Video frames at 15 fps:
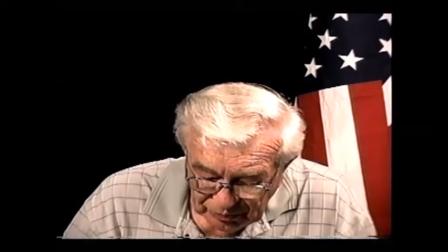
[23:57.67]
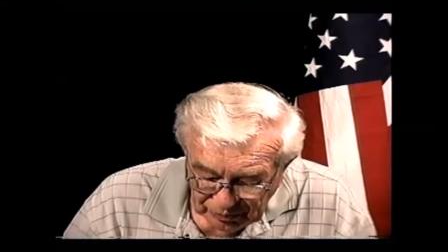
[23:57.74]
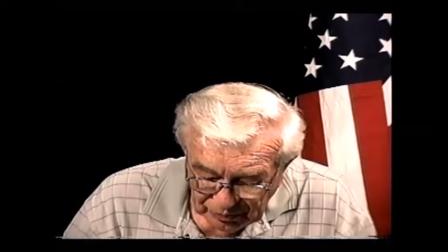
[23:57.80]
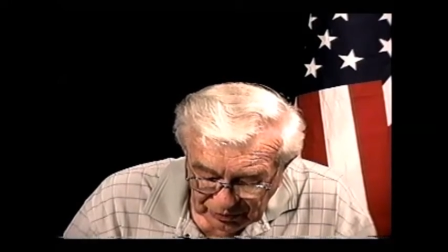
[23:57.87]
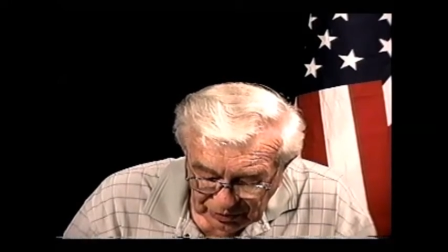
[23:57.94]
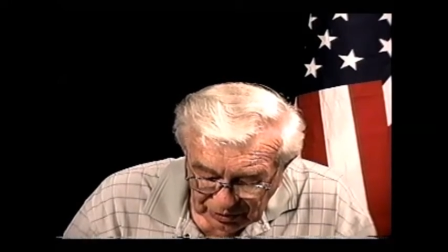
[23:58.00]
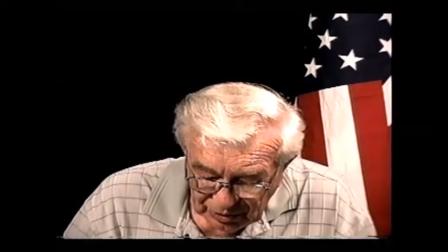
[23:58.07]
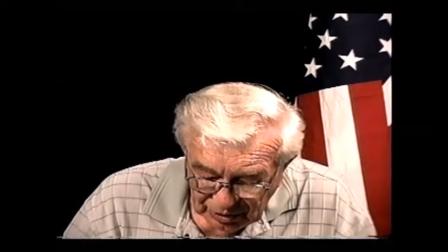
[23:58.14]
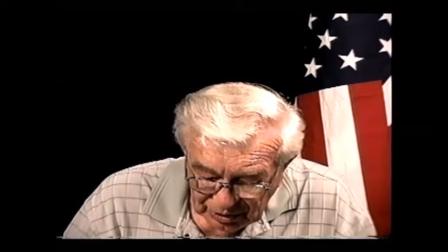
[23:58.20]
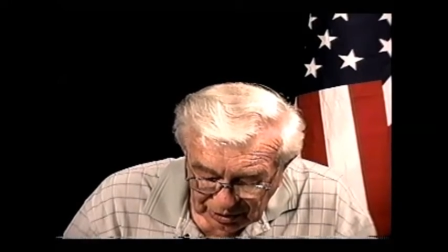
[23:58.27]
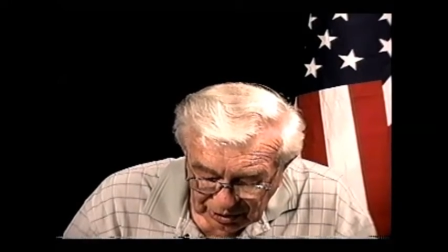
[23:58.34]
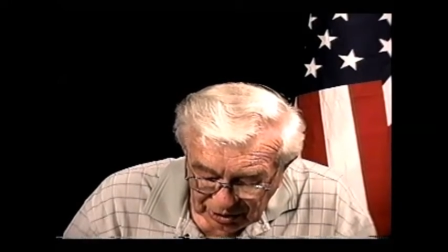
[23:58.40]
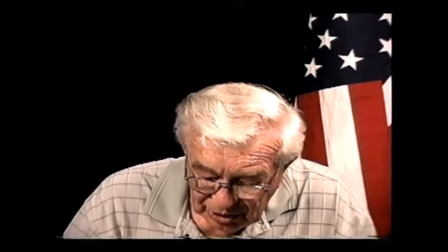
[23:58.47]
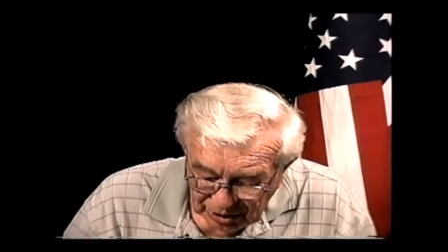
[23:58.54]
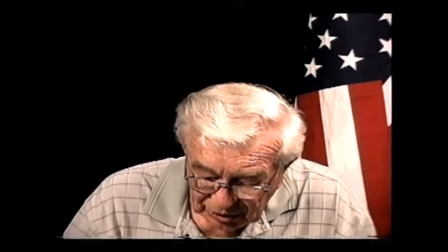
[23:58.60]
Then
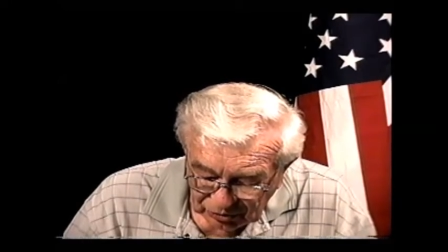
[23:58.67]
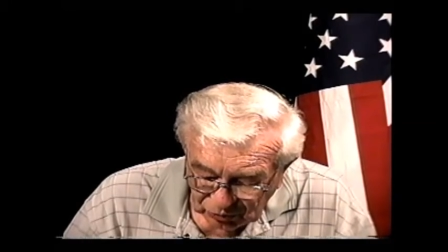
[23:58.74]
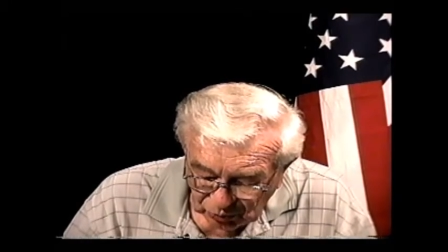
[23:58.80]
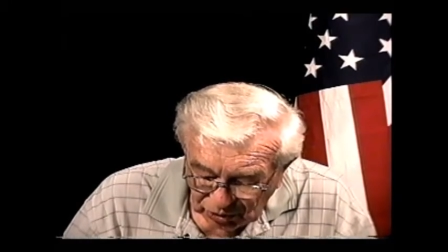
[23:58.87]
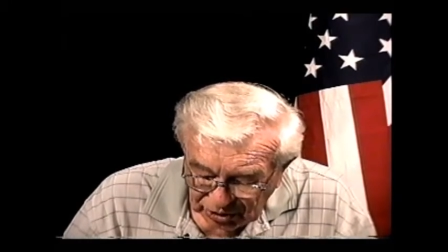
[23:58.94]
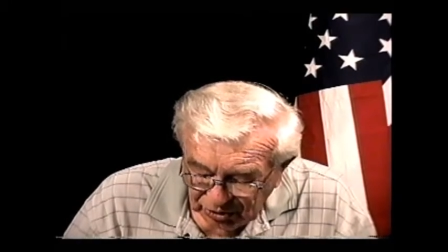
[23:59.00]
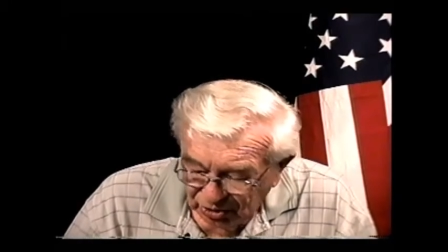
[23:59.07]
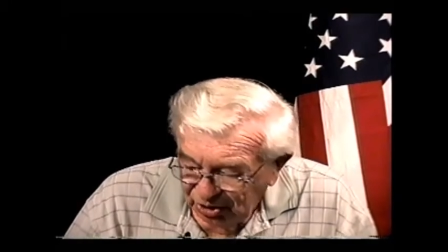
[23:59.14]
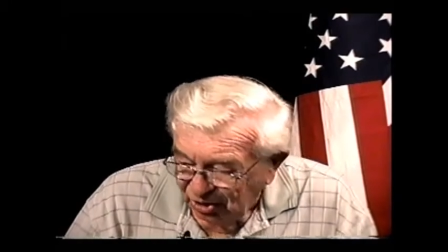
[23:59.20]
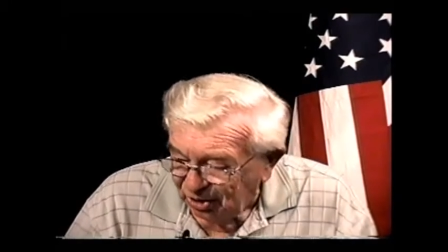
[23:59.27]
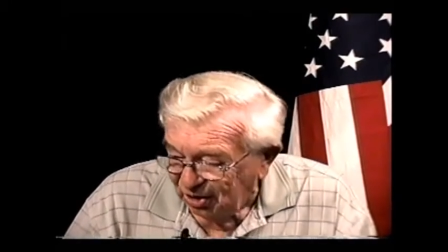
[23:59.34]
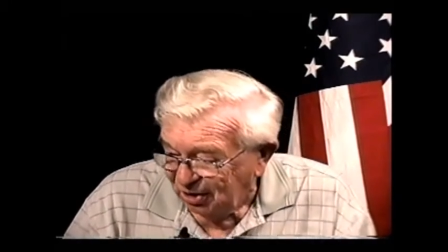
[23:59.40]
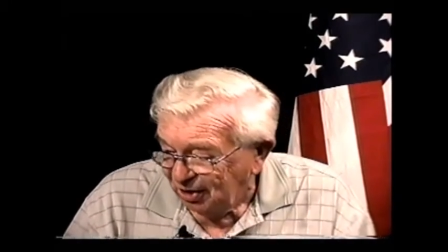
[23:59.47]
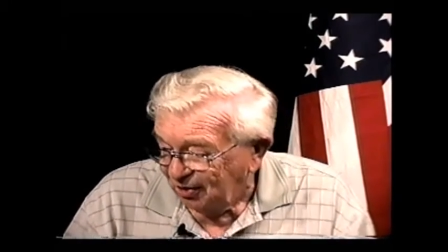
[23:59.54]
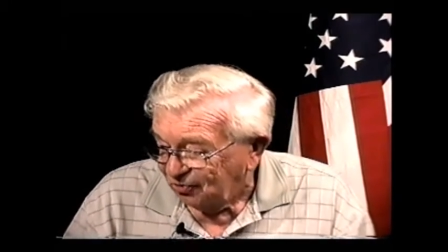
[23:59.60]
our next one.
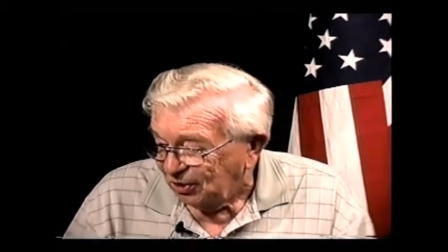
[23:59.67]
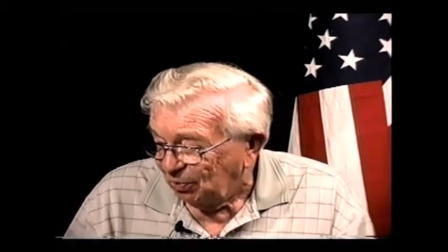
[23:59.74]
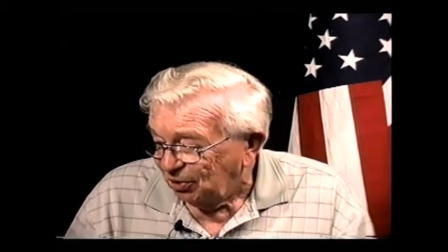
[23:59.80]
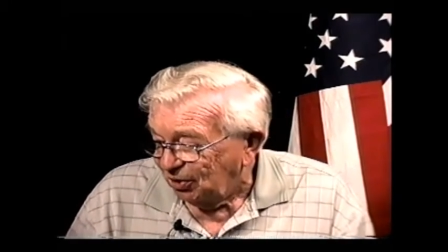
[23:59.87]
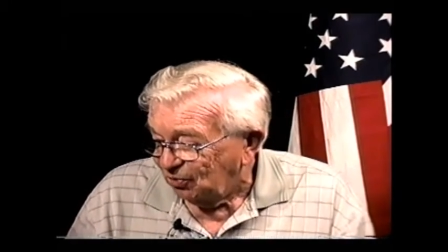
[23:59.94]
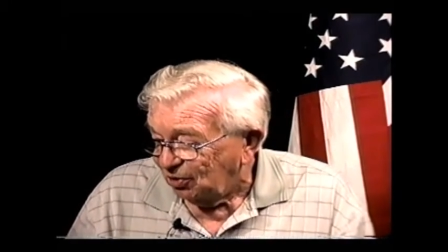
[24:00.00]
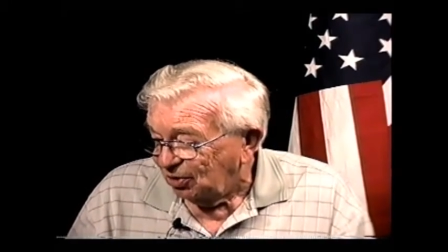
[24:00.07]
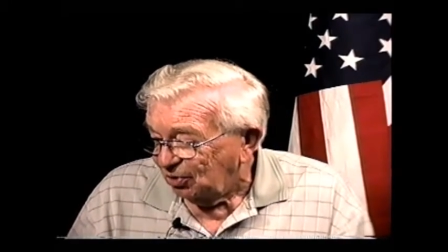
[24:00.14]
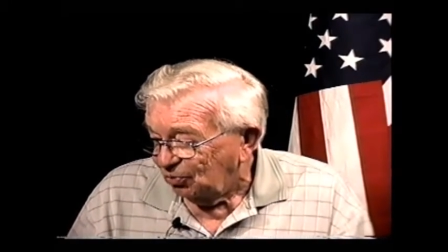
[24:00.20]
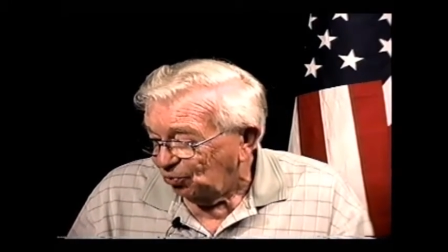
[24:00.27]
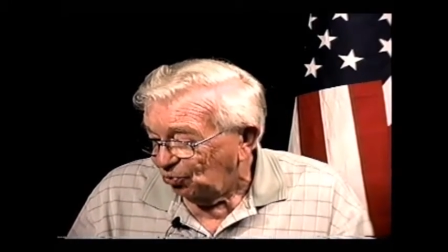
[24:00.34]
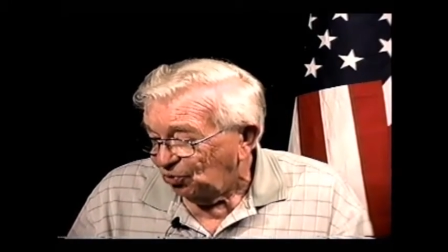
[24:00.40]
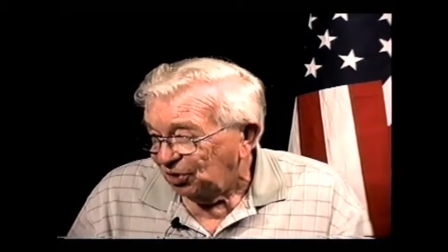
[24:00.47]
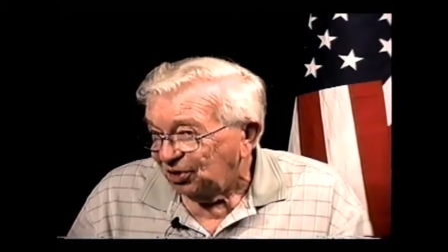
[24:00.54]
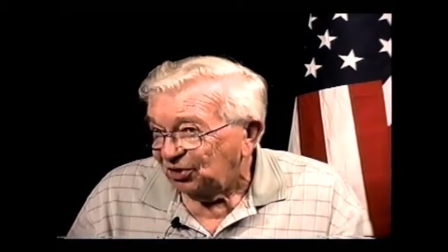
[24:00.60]
Some of these
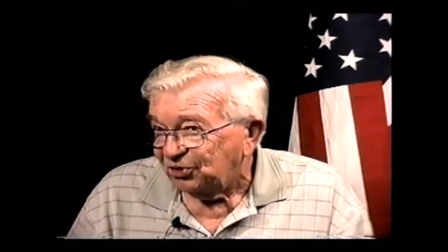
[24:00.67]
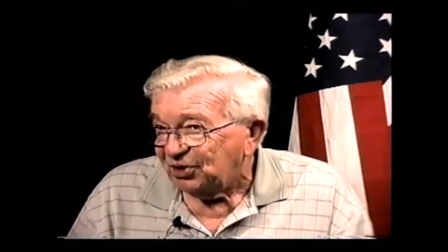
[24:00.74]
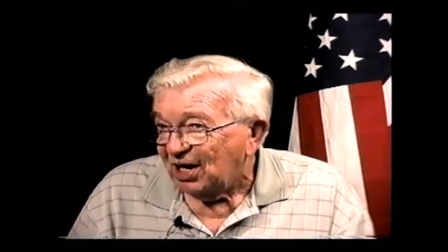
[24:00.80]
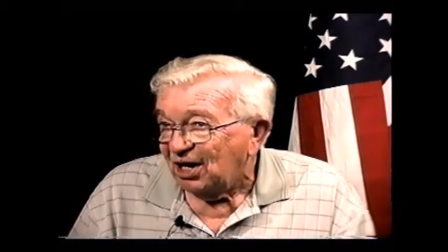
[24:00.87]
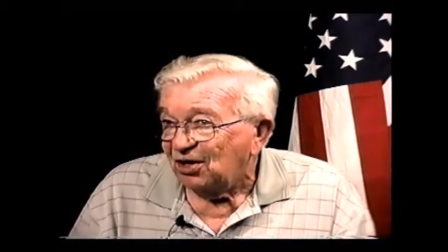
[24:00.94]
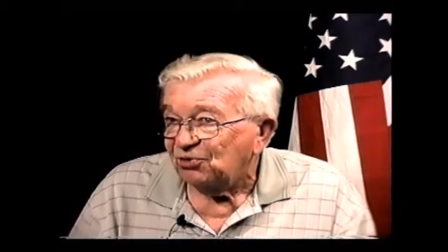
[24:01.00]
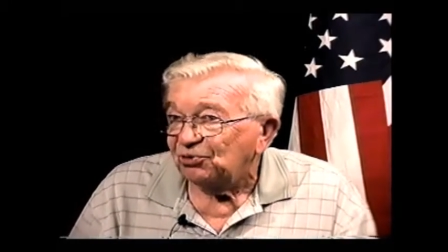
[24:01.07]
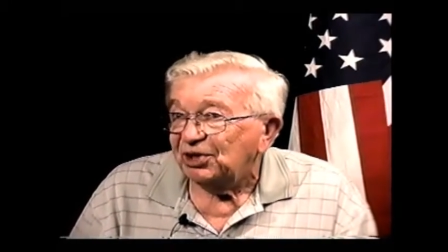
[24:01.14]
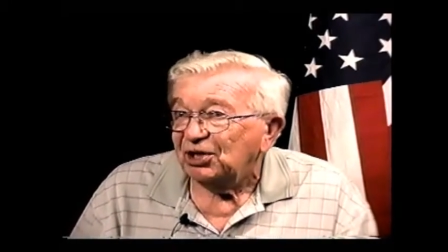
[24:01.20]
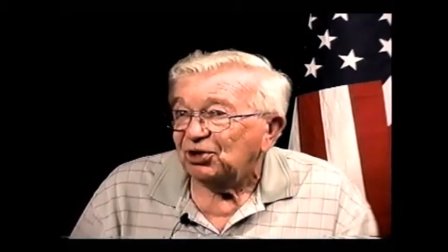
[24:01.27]
little towns, what they